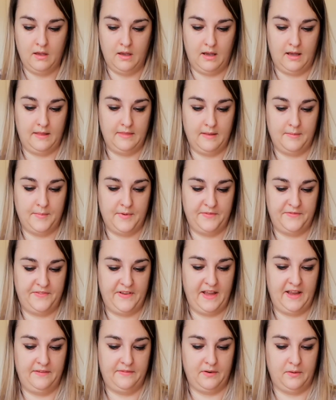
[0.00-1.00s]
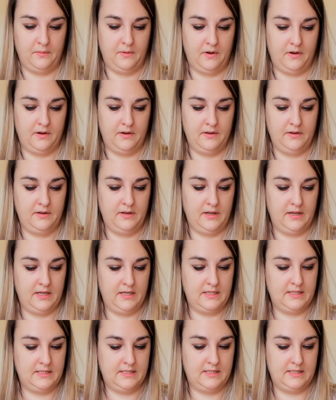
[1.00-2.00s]
And then my favorite one
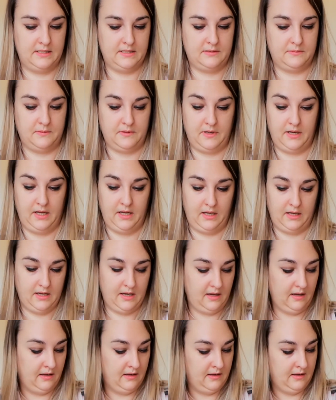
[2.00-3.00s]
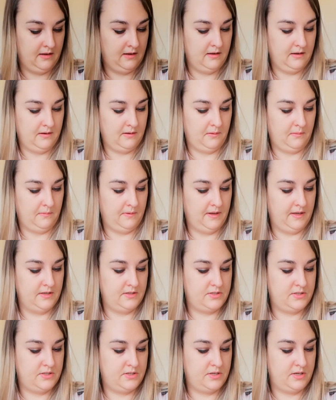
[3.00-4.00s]
is this one here,
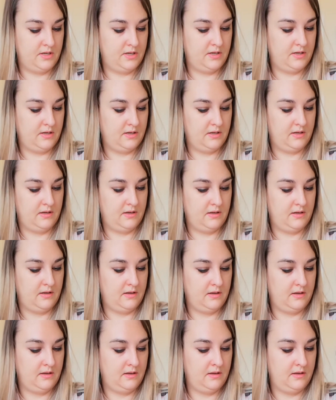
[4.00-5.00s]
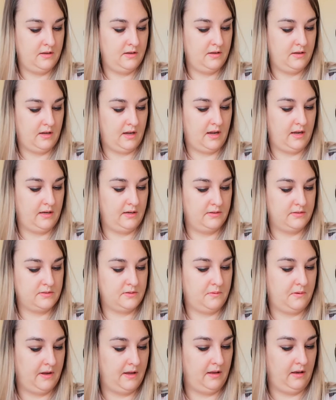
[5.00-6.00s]
which I use
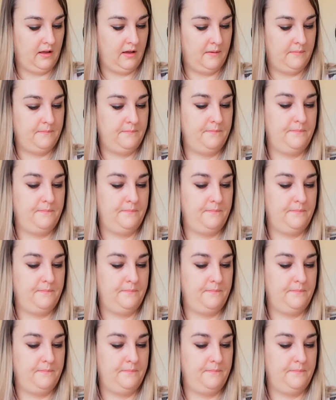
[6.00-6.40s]
quite a lot,